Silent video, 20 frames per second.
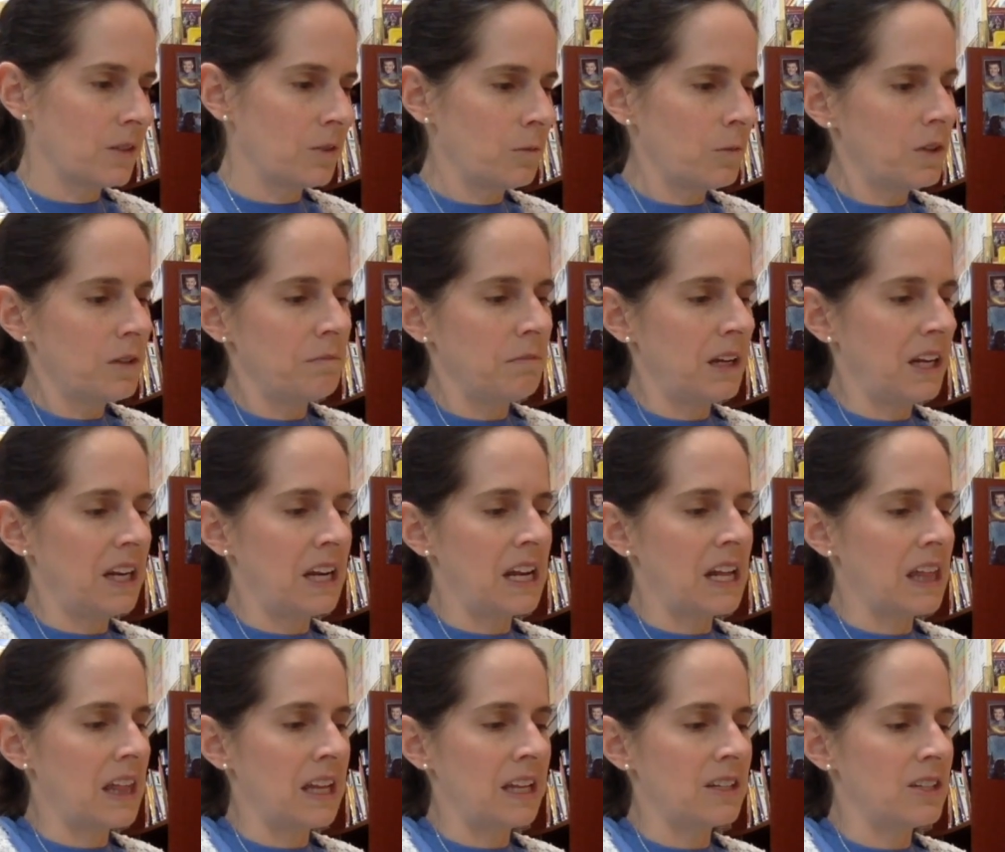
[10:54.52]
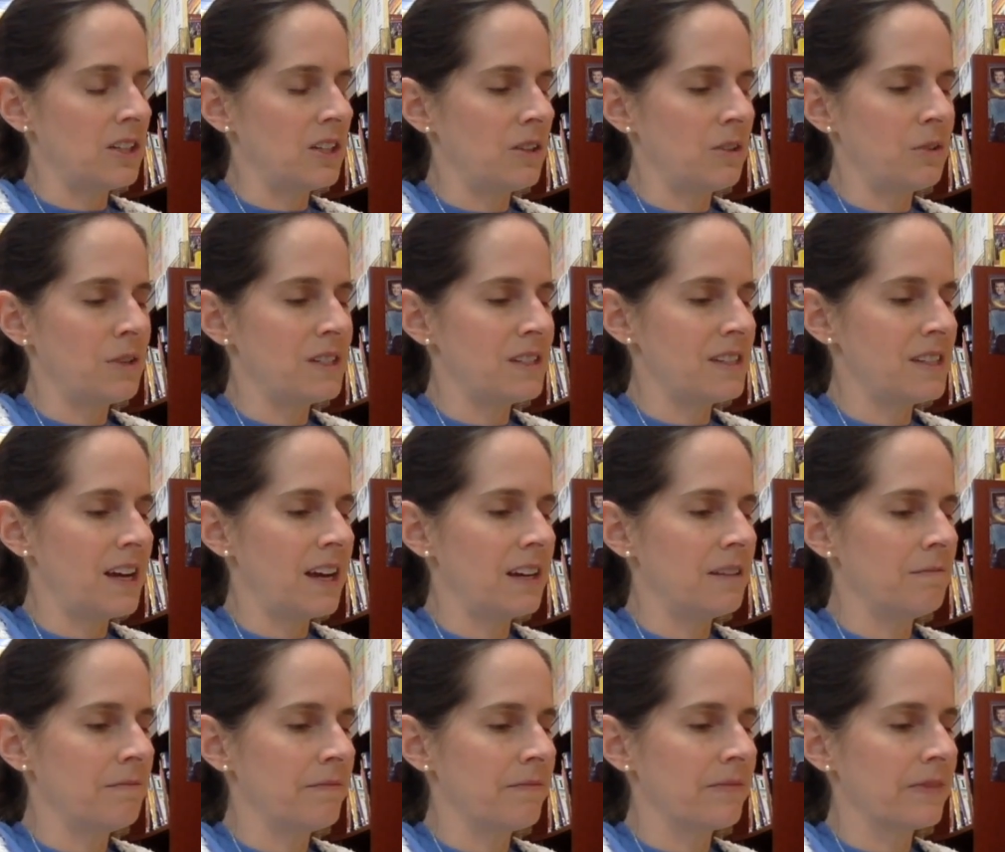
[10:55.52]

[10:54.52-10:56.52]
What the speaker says: Wouldn't mean anything to you, he said.